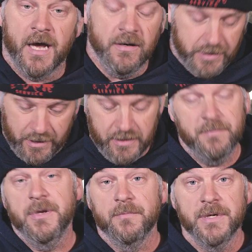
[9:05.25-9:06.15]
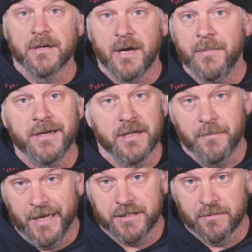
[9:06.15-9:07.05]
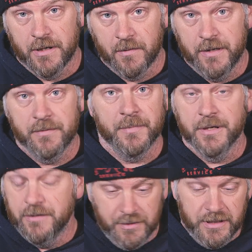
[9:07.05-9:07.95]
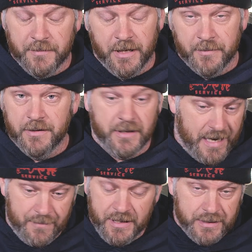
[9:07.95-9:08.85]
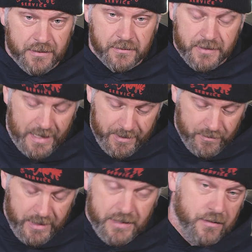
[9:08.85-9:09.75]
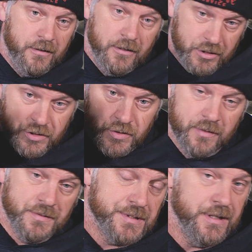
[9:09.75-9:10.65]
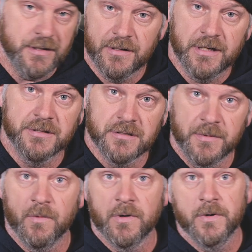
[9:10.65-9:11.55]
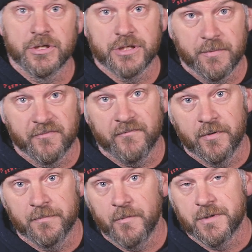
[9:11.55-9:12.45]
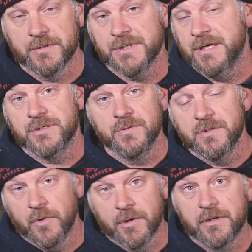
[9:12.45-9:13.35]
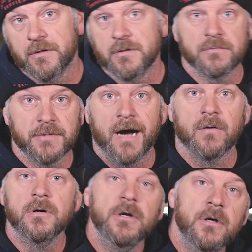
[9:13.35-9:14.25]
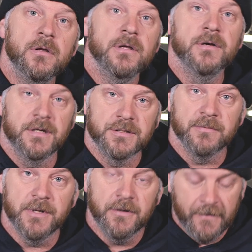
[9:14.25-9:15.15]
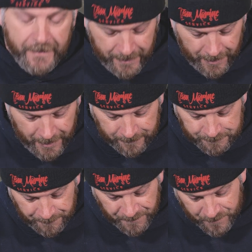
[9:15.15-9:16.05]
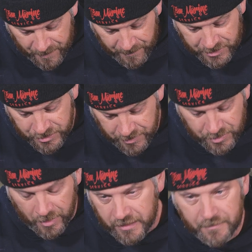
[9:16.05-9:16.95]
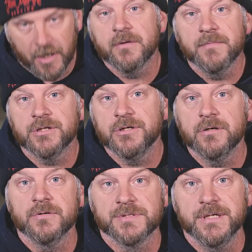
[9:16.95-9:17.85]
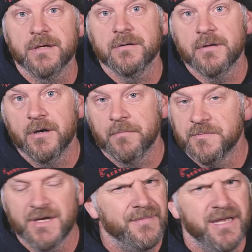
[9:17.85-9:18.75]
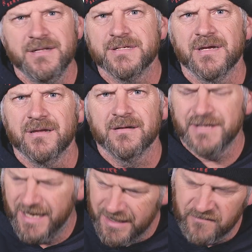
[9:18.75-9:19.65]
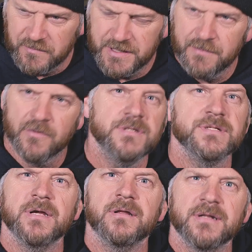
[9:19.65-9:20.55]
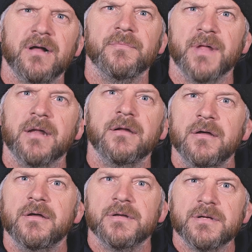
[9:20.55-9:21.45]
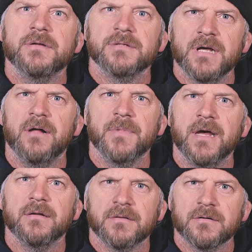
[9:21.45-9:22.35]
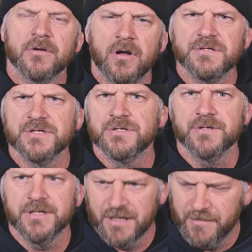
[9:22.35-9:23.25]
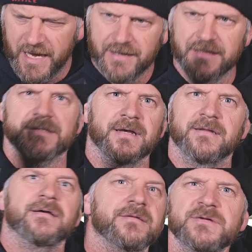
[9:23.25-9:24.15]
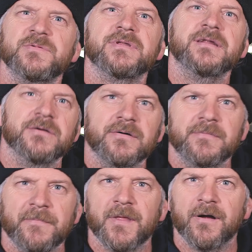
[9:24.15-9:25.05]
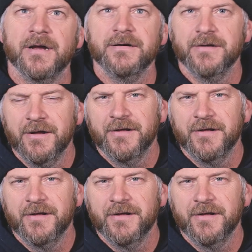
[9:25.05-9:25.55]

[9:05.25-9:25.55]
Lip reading: I don't care, email me. I might not get back to you right away, but you can email me. Comment here, comment right here. Jordan will see it, he'll get it to me one way, shape, or form, whether it's at 2 a.m. or now, he'll get it to me. But make sure you're talking about it, make sure you're gonna go see it. Tell him Andy sent you. Andy from Team Marine sent you, tell him that. Tell him that. Call Suzuki, tell him Andy sent you, see what they do, all right?